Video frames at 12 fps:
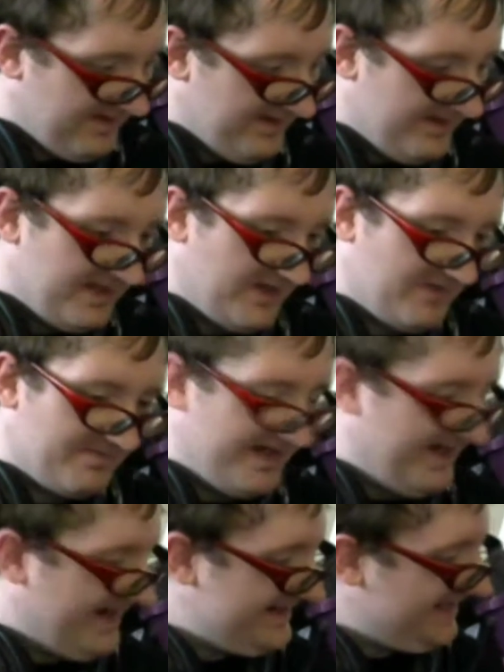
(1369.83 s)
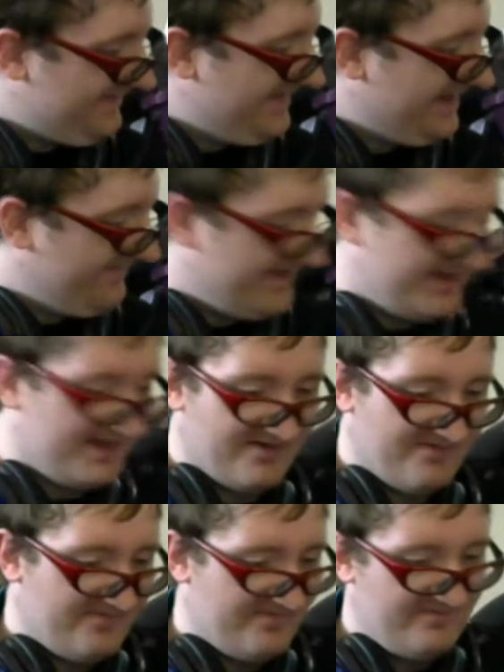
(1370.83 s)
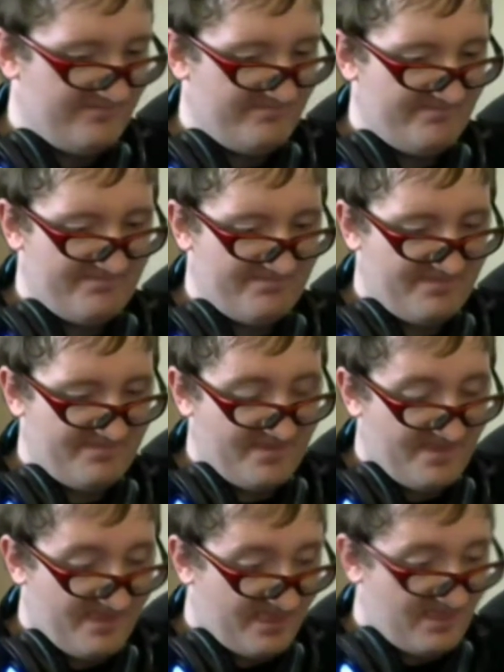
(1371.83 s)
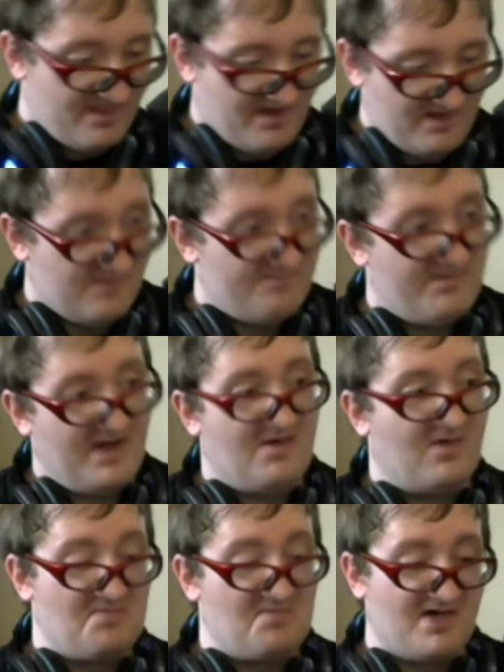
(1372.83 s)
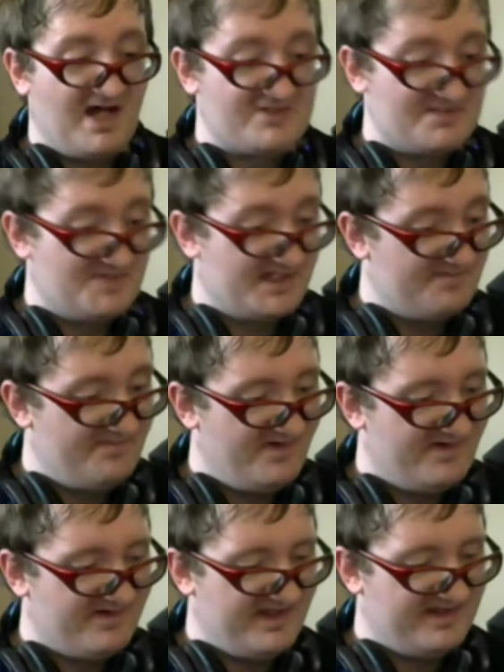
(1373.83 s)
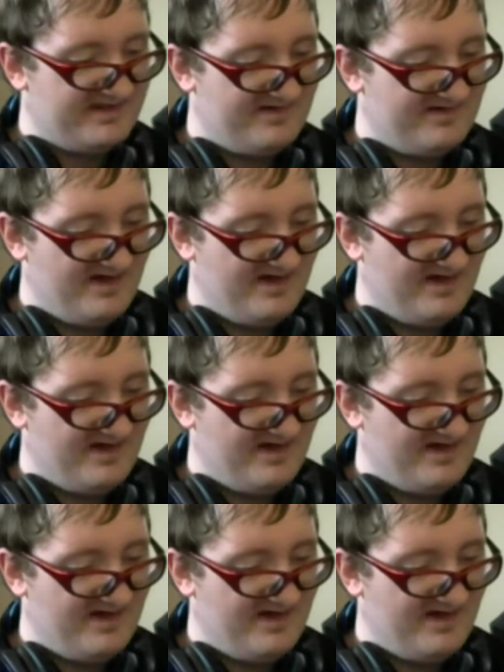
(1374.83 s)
I know we might actually have to make a video, although I probably won't be live streaming it, but like